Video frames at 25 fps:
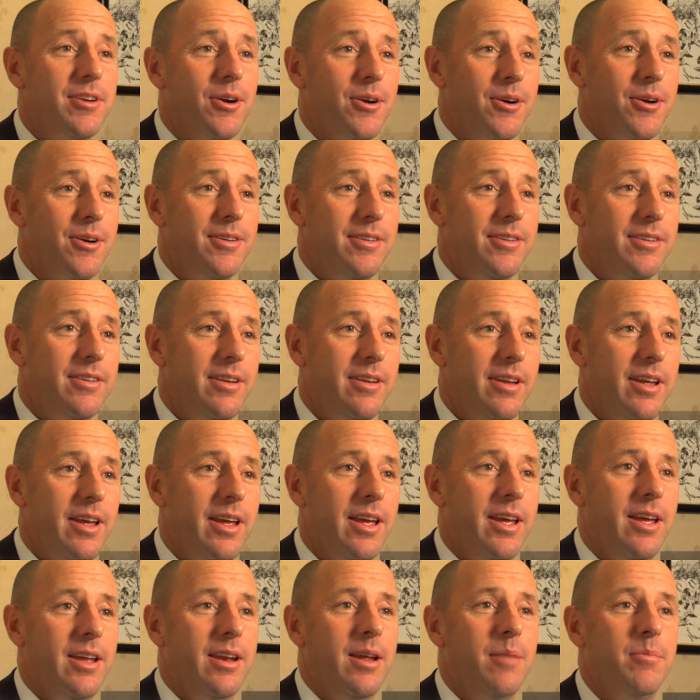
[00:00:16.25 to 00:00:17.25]
Kern,
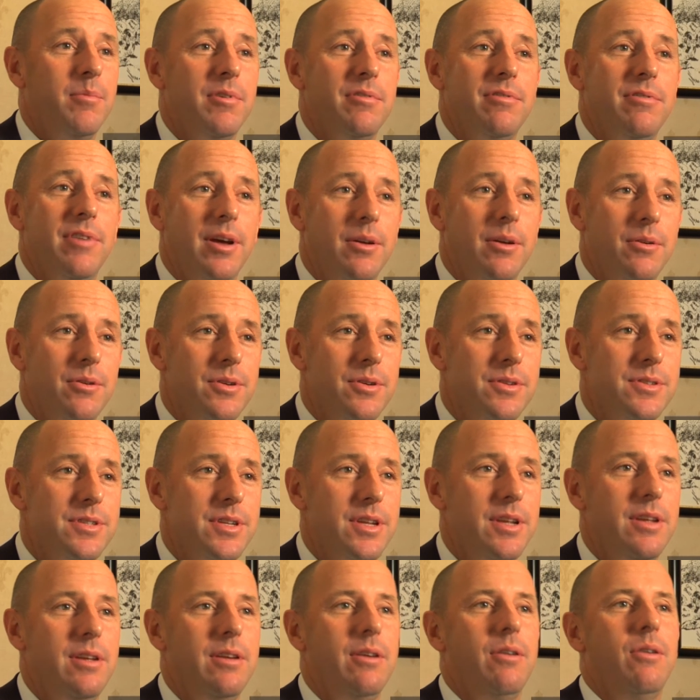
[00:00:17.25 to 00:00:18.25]
and I'm the founder and
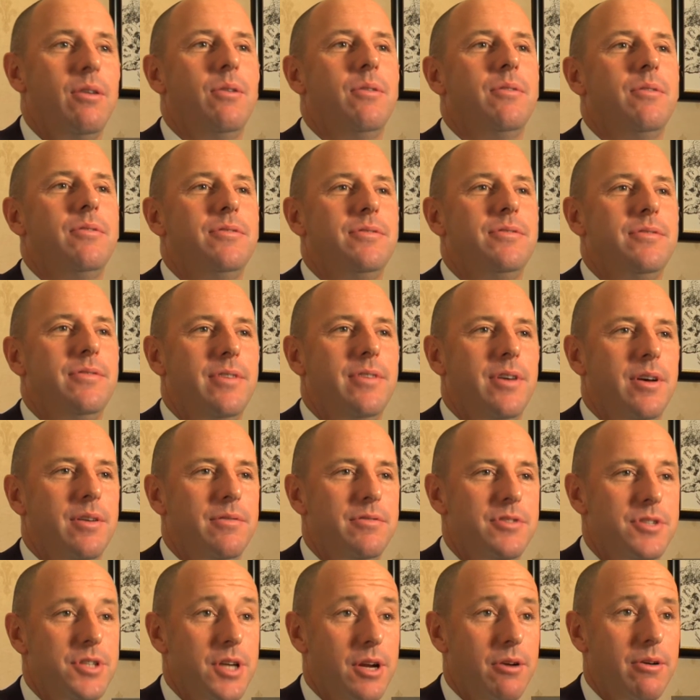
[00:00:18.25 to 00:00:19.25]
CEO
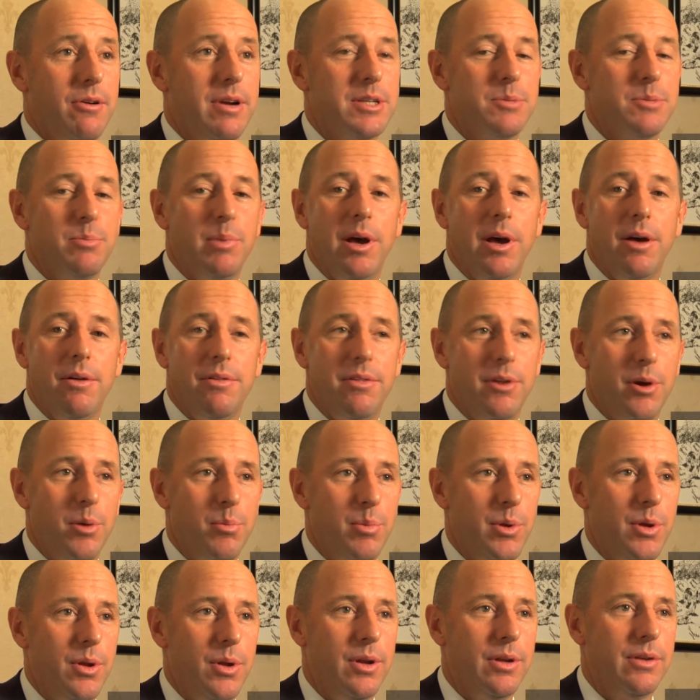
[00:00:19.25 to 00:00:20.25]
of Generex
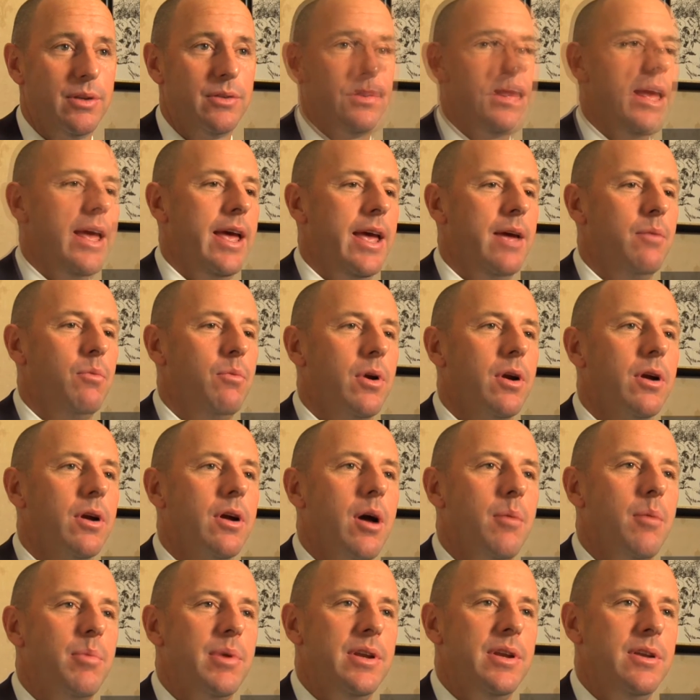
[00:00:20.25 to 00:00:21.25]
Biotherapeutics. And what our
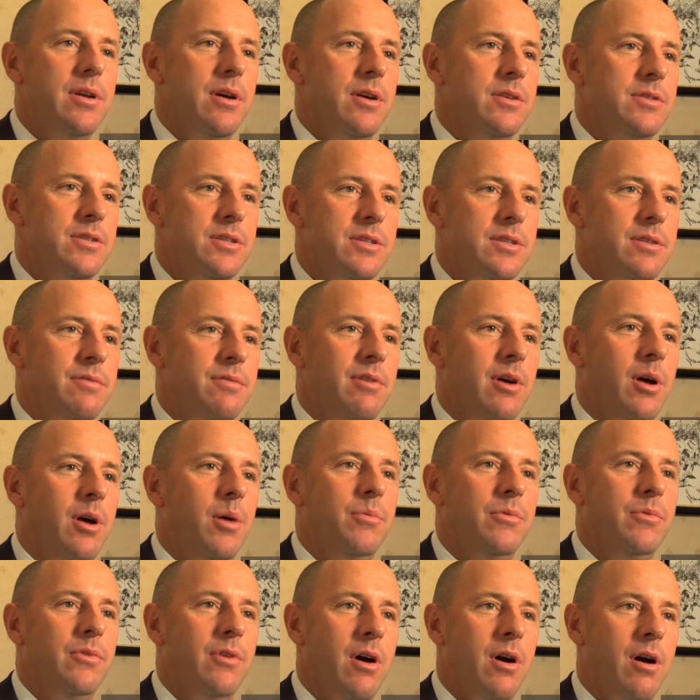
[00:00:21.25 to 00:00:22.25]
company does is
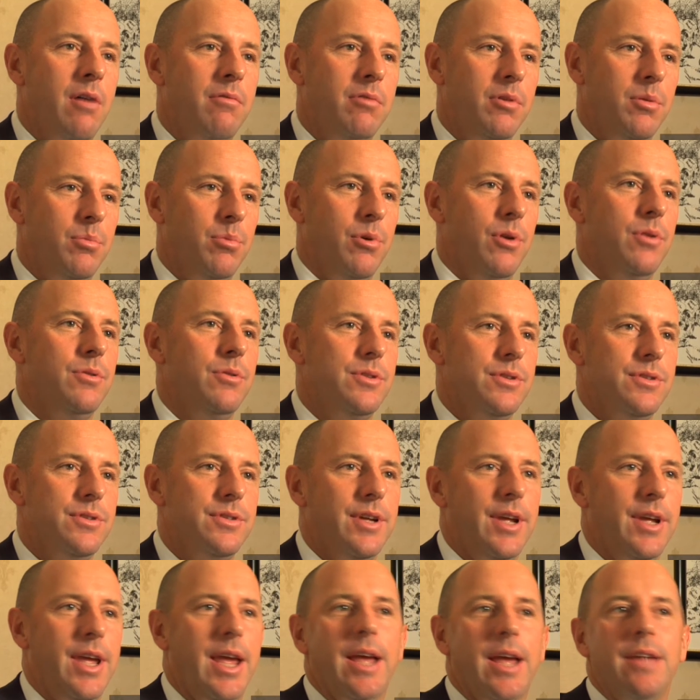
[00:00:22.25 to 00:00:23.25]
develop novel approaches
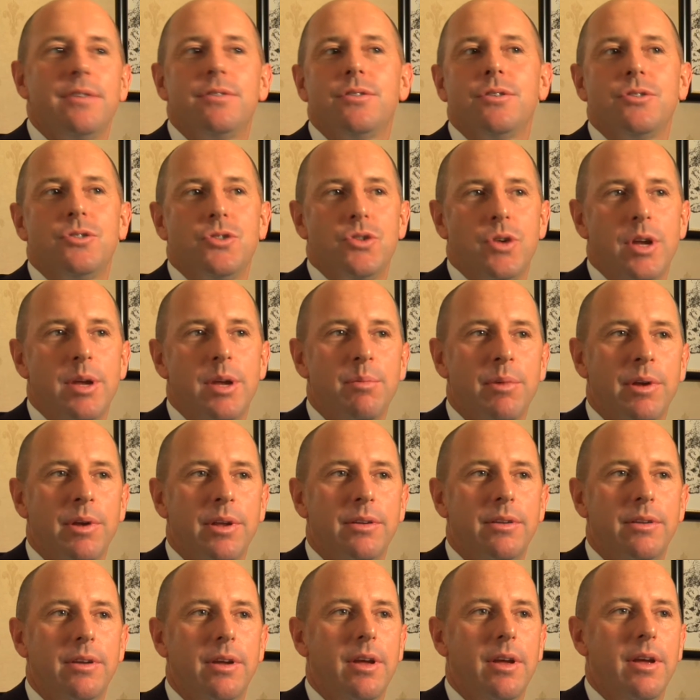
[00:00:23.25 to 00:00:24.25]
to cancer
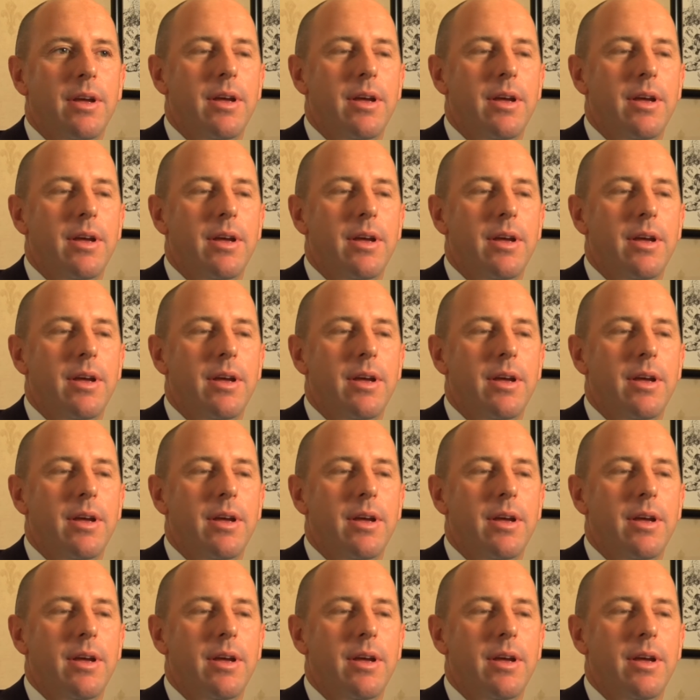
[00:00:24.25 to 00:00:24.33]
treatment.